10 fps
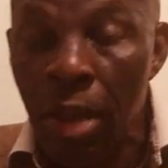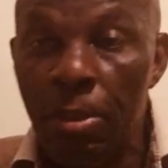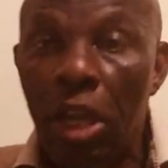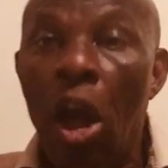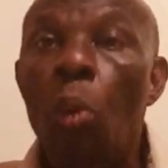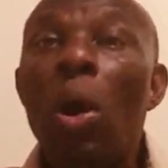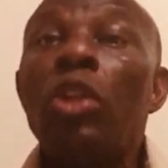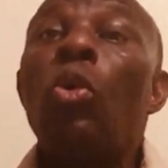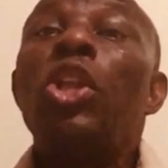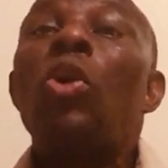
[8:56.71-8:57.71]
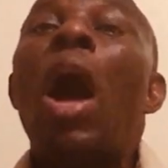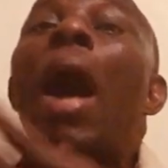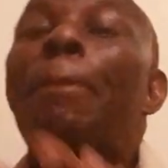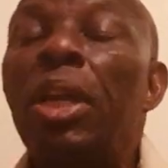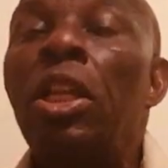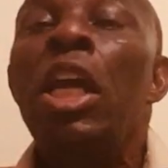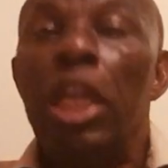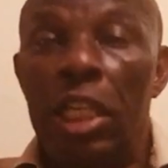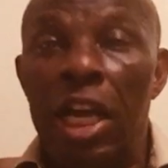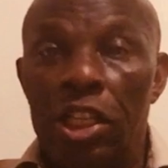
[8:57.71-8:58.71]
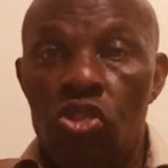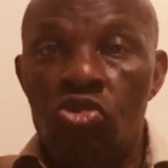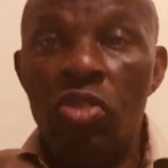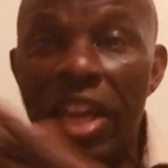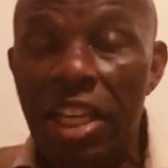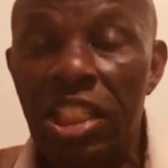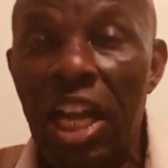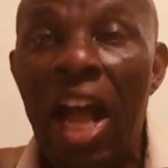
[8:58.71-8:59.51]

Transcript: Because what's going to happen is going to rage